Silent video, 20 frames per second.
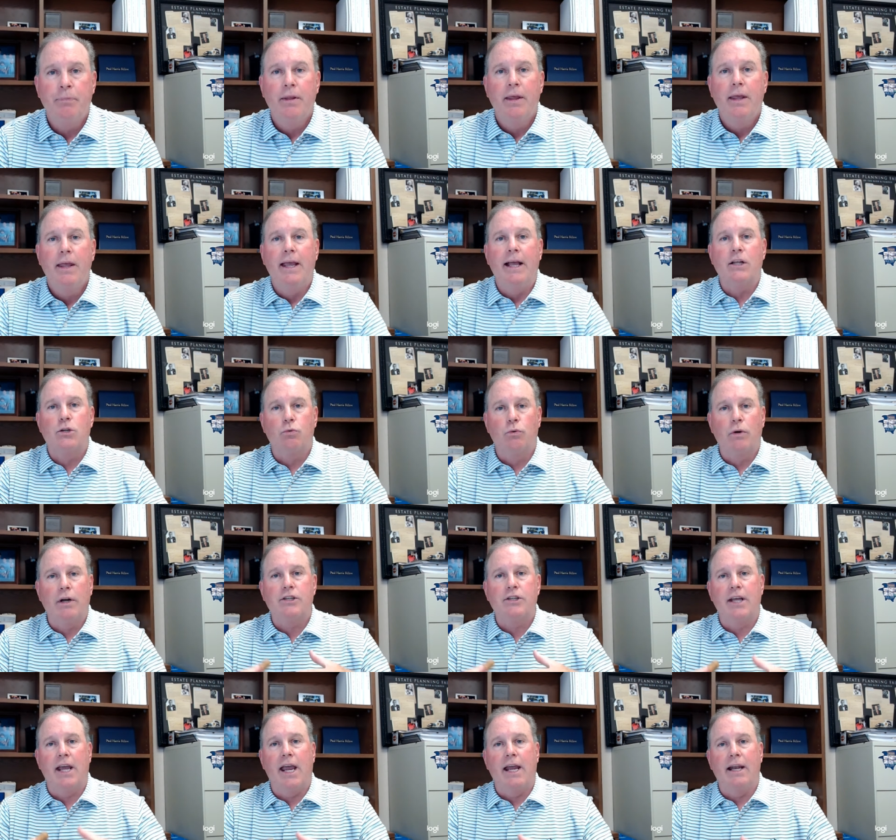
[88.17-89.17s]
It's really
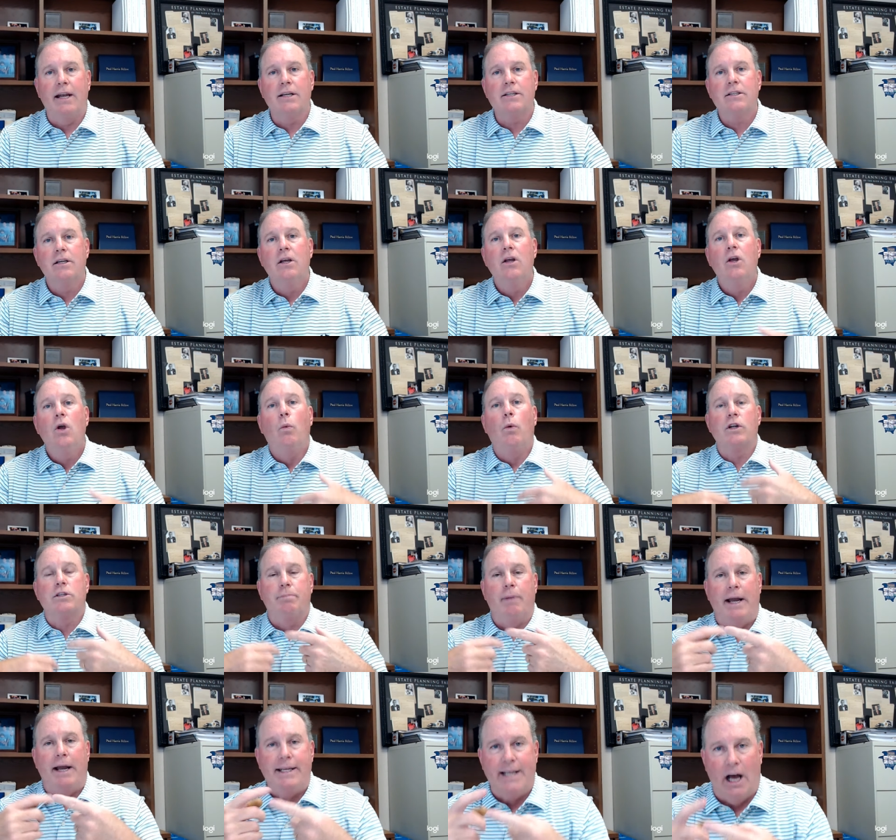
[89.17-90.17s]
saying is, what's
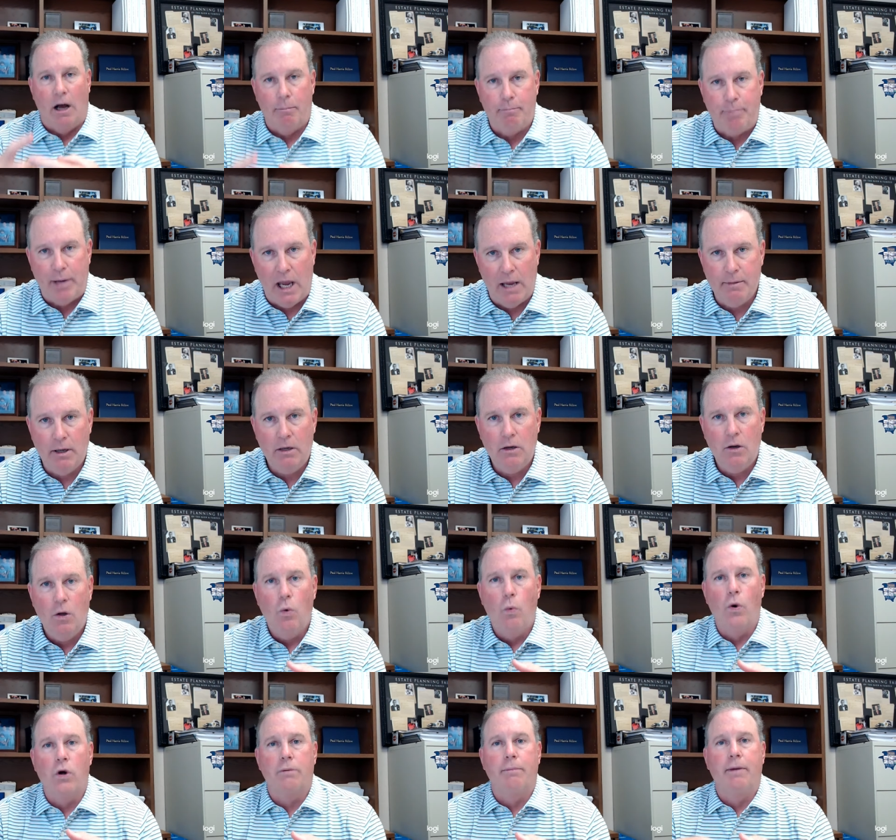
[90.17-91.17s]
my down payment?
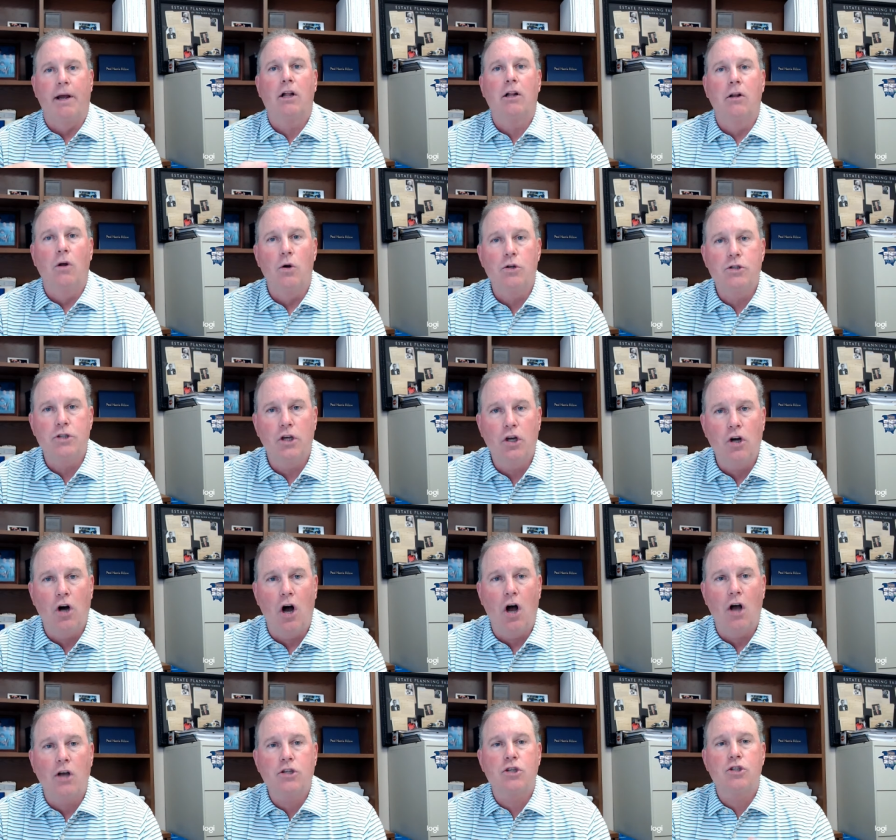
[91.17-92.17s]
What are my closing
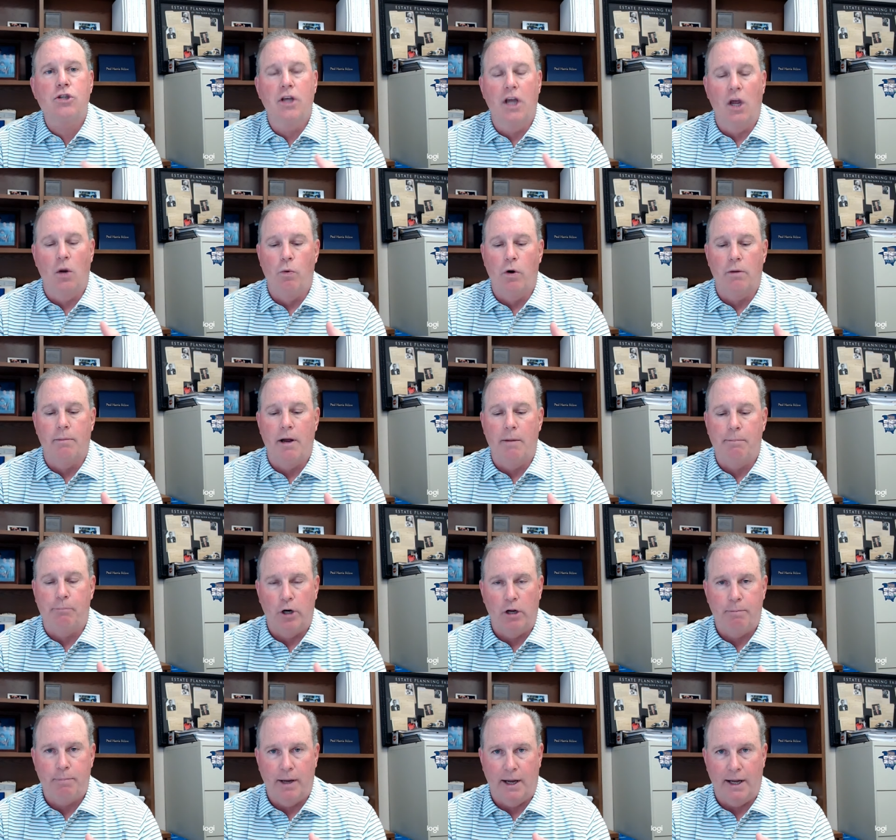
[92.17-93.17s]
costs? And what are my
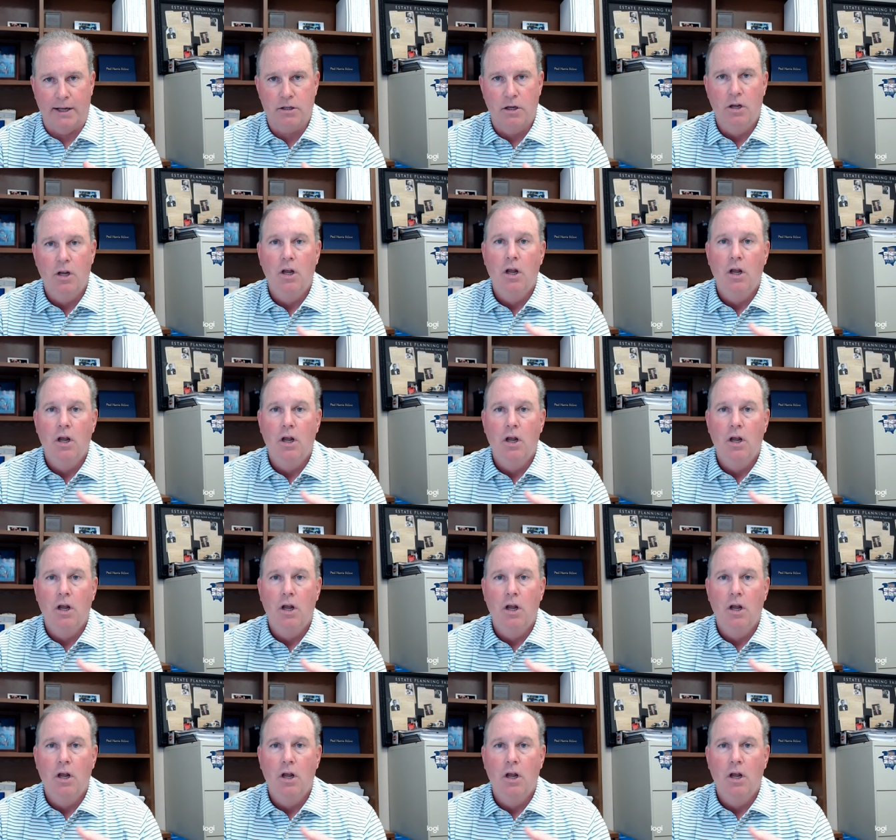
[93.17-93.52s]
prepaids?